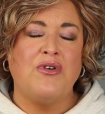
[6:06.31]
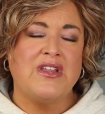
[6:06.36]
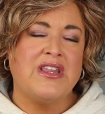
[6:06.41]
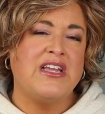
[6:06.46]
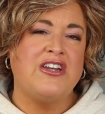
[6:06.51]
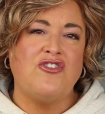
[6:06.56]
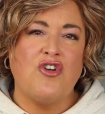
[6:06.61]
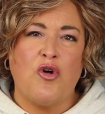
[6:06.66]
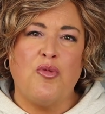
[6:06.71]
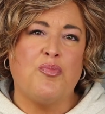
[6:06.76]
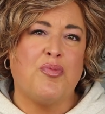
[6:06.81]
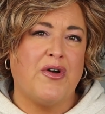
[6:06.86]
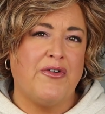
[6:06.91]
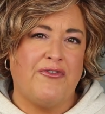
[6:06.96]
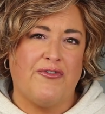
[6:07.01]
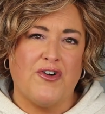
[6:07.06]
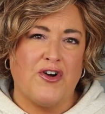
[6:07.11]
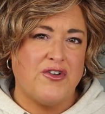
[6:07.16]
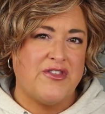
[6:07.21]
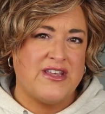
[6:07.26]
really don't
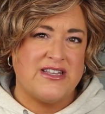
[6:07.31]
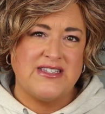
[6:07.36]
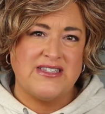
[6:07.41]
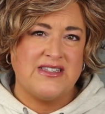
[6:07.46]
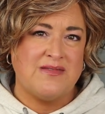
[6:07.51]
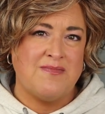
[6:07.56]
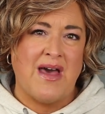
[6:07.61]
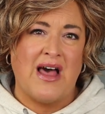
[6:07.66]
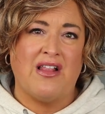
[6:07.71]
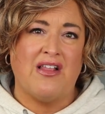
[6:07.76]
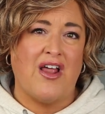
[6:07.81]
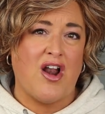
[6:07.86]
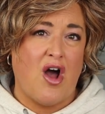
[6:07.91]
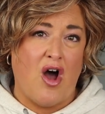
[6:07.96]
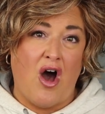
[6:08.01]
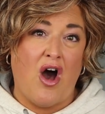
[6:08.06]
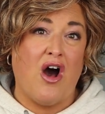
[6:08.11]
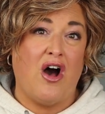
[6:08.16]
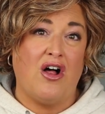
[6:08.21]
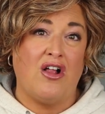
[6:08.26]
prefer this smell at
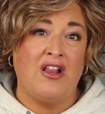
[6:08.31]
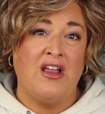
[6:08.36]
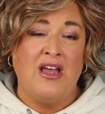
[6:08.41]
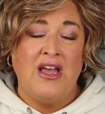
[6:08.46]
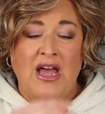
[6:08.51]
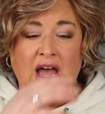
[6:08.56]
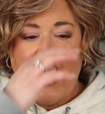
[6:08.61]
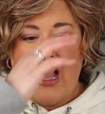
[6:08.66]
all.